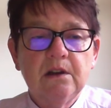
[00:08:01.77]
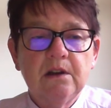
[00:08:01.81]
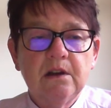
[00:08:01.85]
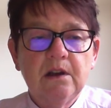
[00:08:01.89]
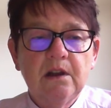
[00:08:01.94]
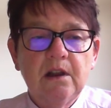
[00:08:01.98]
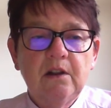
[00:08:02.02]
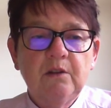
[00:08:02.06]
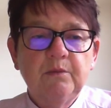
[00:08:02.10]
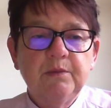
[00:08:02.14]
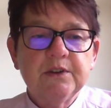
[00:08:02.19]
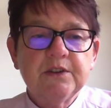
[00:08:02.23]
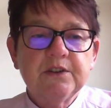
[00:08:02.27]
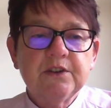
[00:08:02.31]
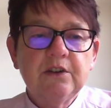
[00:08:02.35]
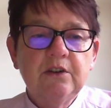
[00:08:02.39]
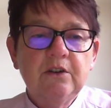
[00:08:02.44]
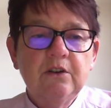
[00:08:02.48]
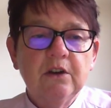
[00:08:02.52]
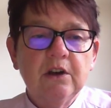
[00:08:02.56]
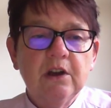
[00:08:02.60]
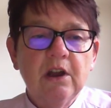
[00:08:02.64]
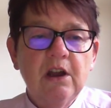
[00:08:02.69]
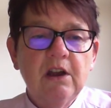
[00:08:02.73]
Help us to
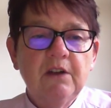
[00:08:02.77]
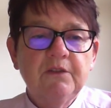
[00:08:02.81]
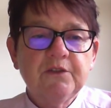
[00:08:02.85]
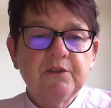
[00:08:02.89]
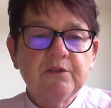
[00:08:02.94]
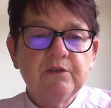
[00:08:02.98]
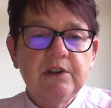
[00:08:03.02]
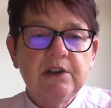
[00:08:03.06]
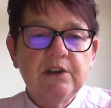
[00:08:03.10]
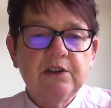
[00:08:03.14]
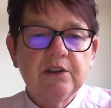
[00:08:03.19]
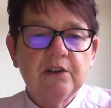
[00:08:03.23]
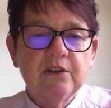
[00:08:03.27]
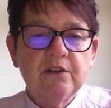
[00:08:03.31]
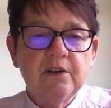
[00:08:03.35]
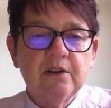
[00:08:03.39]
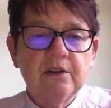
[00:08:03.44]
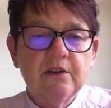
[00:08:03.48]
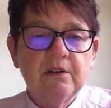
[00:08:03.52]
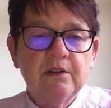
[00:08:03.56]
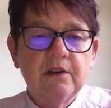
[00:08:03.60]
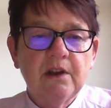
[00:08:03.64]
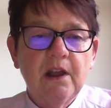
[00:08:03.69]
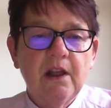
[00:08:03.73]
look after each
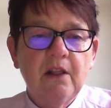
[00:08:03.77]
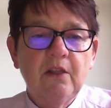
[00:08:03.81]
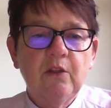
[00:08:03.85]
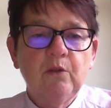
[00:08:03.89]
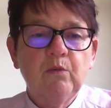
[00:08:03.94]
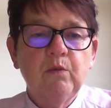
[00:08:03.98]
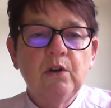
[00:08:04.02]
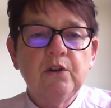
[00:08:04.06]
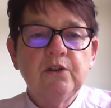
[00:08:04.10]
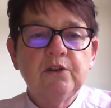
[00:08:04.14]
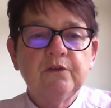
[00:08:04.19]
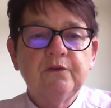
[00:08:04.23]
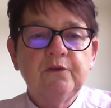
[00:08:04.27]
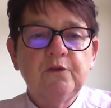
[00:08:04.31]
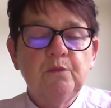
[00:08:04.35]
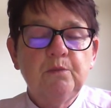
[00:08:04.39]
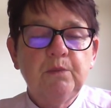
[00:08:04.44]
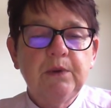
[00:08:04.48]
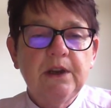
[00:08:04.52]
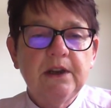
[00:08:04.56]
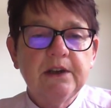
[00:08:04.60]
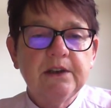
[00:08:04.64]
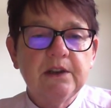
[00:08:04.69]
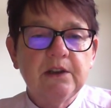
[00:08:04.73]
other and the wonderful
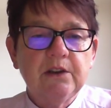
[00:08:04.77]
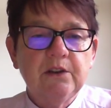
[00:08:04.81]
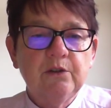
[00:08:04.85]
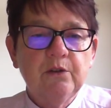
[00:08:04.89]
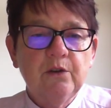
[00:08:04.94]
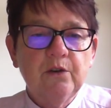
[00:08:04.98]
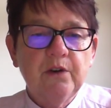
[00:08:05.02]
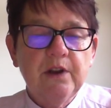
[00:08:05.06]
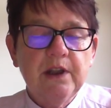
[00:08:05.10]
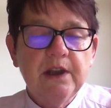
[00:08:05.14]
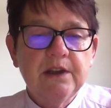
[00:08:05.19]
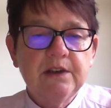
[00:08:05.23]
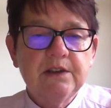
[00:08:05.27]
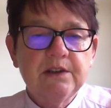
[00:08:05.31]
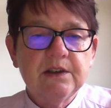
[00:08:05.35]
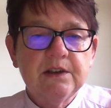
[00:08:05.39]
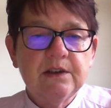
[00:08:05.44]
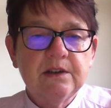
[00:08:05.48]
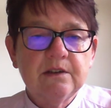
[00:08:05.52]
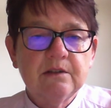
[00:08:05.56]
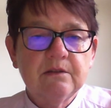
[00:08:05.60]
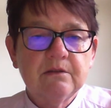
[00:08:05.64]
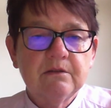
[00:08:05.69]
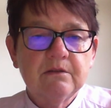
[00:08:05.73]
planet you
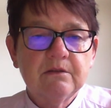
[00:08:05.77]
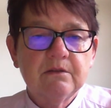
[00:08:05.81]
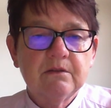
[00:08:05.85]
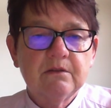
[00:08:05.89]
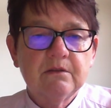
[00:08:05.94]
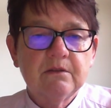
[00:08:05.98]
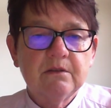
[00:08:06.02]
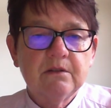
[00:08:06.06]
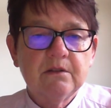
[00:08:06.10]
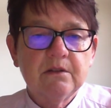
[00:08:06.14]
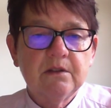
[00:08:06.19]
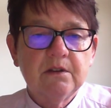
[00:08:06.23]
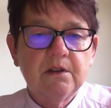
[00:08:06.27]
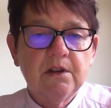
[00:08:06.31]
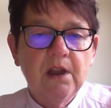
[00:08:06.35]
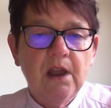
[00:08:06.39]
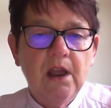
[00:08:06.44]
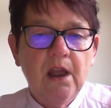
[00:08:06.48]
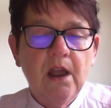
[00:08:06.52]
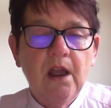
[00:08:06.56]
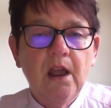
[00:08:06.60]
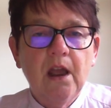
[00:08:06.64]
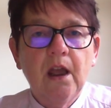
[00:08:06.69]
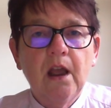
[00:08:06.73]
created.
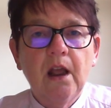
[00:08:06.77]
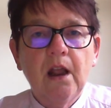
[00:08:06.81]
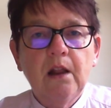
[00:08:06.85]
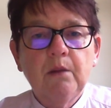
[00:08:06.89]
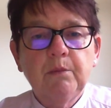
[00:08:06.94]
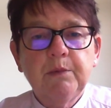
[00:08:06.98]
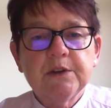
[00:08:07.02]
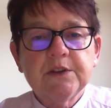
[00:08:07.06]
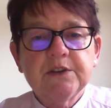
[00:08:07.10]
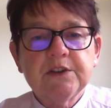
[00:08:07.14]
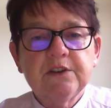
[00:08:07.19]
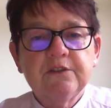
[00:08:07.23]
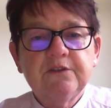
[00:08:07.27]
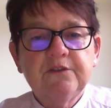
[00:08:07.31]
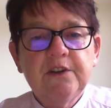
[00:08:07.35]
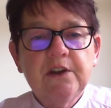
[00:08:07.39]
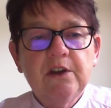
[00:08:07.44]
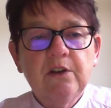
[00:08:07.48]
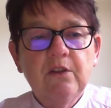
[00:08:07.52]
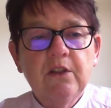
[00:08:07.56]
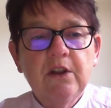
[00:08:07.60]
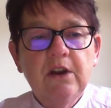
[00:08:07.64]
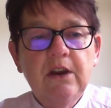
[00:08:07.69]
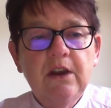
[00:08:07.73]
Help us to
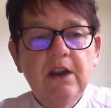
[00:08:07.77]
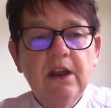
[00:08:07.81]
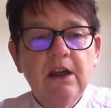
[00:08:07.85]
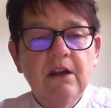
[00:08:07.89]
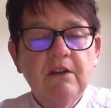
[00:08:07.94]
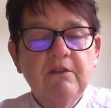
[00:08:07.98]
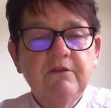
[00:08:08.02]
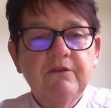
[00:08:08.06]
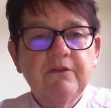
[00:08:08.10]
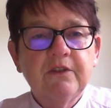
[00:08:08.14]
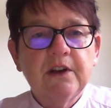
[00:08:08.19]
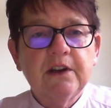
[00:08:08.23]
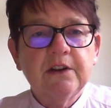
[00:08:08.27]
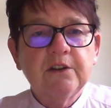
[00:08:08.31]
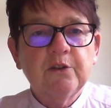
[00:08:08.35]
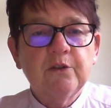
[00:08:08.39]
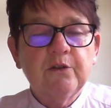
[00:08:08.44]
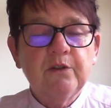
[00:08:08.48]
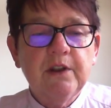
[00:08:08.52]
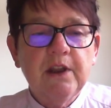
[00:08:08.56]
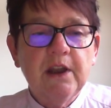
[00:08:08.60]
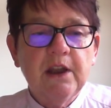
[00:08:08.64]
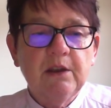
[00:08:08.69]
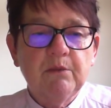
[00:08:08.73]
feel the love and
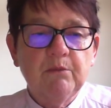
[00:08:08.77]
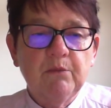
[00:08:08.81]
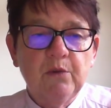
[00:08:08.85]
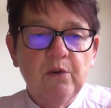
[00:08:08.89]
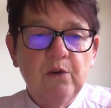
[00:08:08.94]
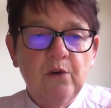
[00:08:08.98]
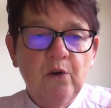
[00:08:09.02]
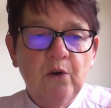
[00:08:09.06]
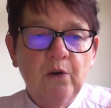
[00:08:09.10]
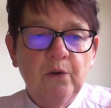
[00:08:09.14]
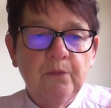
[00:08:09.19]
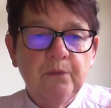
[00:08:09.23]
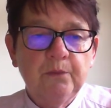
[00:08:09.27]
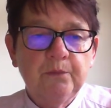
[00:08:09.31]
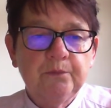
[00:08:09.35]
create more.